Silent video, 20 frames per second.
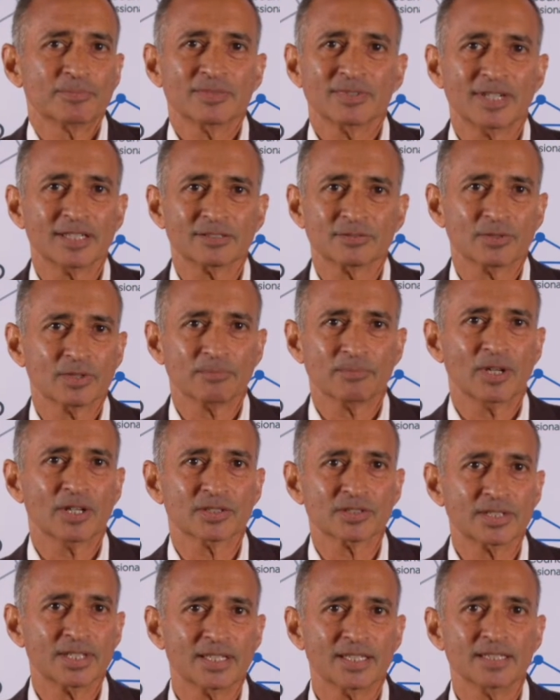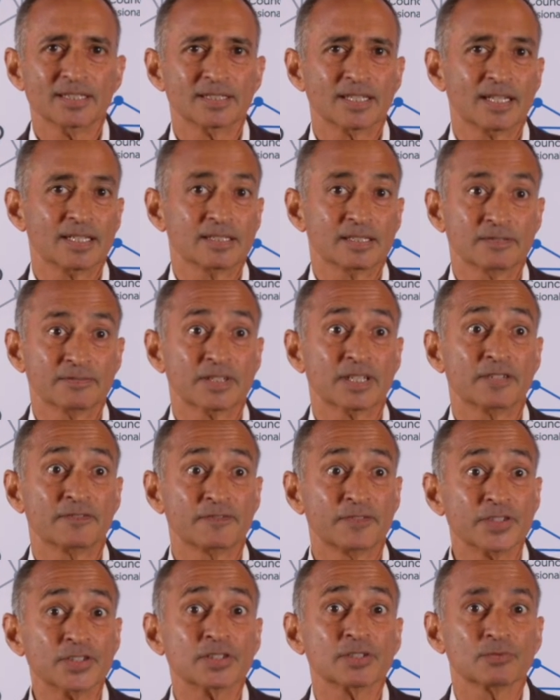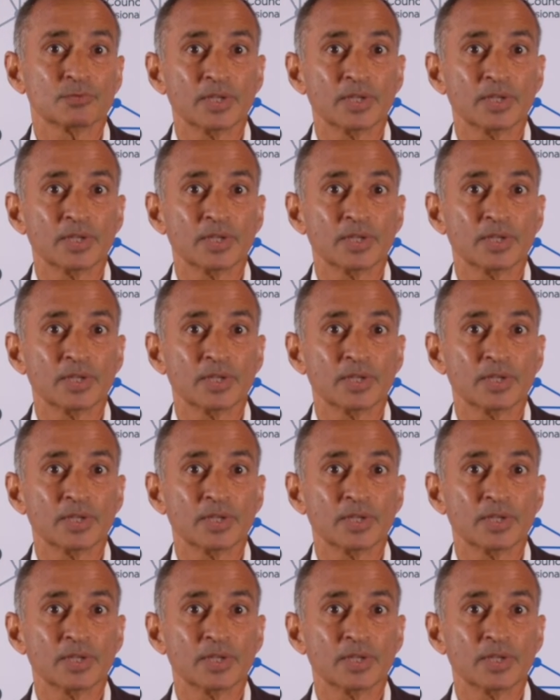That's what a blockchain is. And it's a very efficient